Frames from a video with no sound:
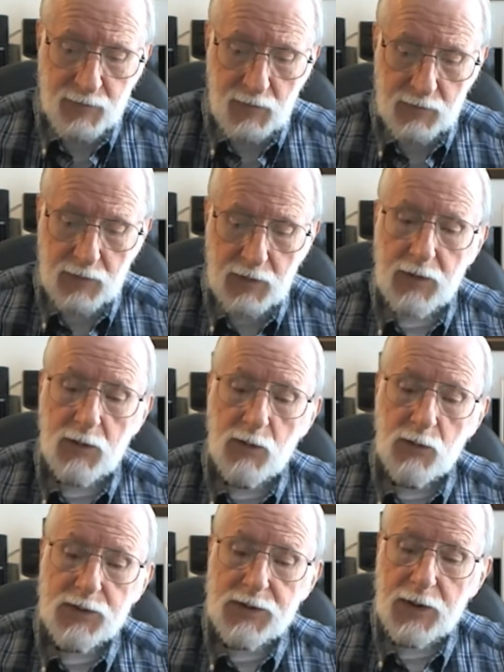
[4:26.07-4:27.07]
then it
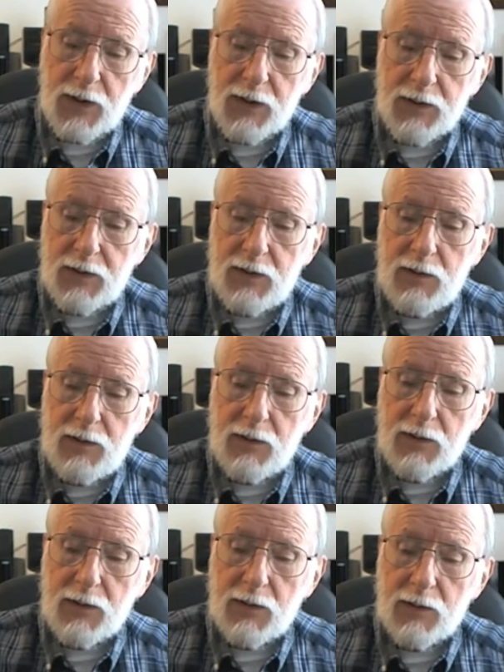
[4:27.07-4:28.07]
goes on
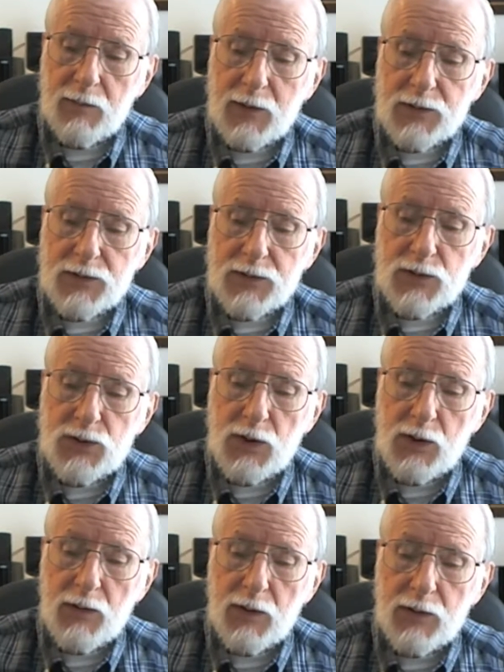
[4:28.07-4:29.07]
here, it mentions,
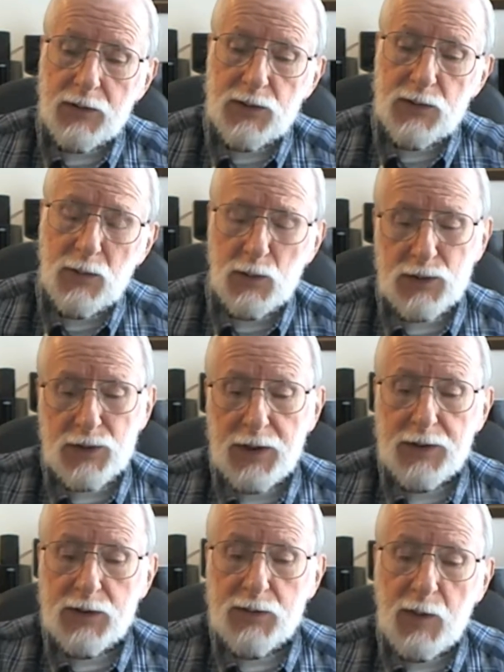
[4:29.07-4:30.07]
which
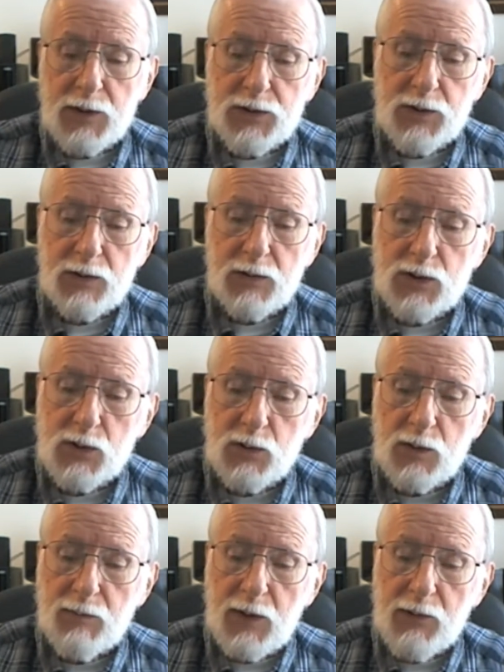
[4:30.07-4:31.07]
I just mentioned,
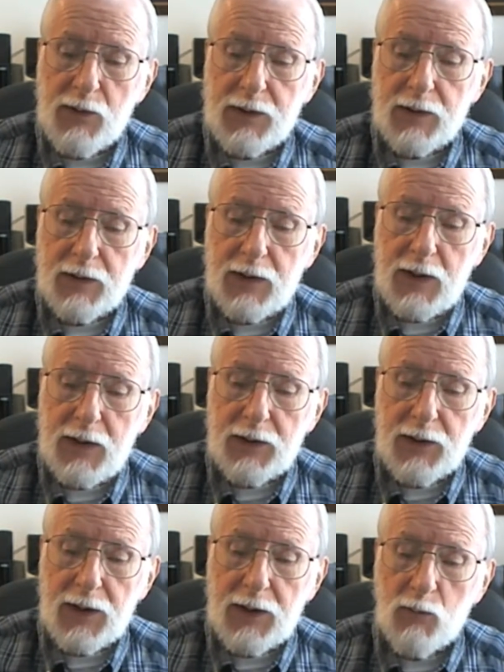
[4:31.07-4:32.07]
Judah married a
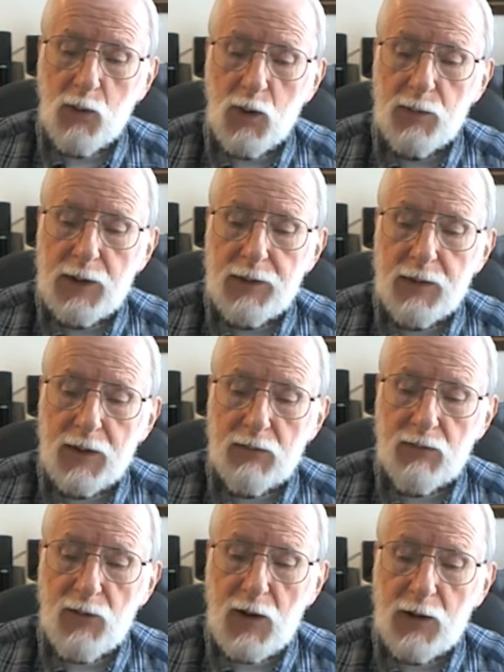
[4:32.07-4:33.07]
Canaanite woman
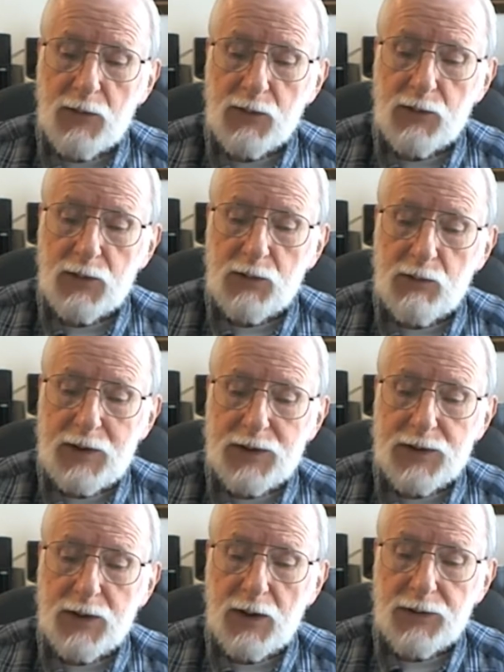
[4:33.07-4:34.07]
and fathered 3
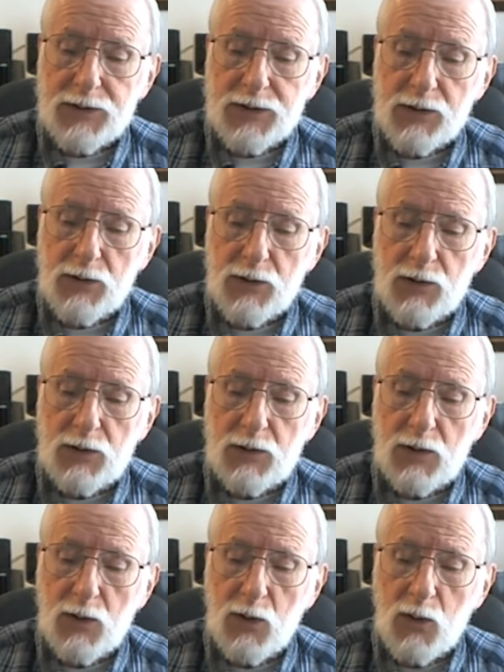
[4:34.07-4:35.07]
sons,
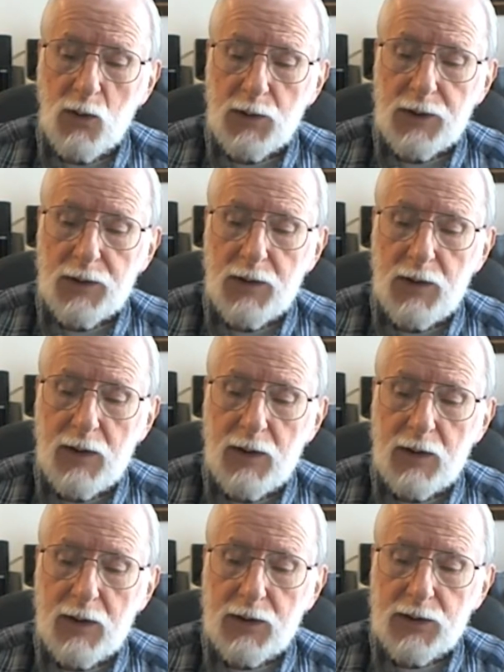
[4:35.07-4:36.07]
Onan,
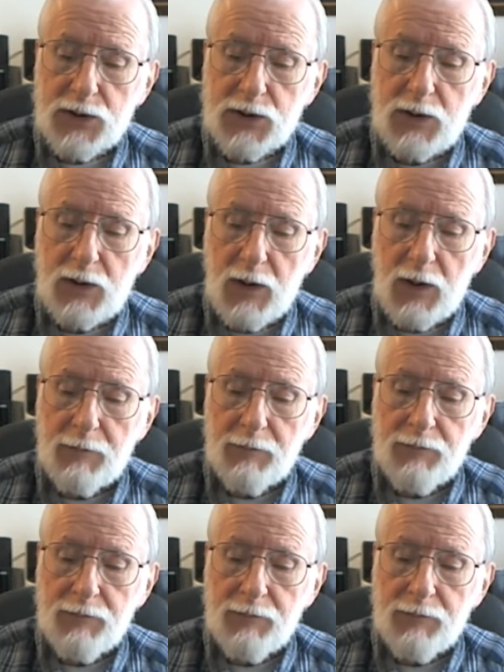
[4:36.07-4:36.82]
and Shelah.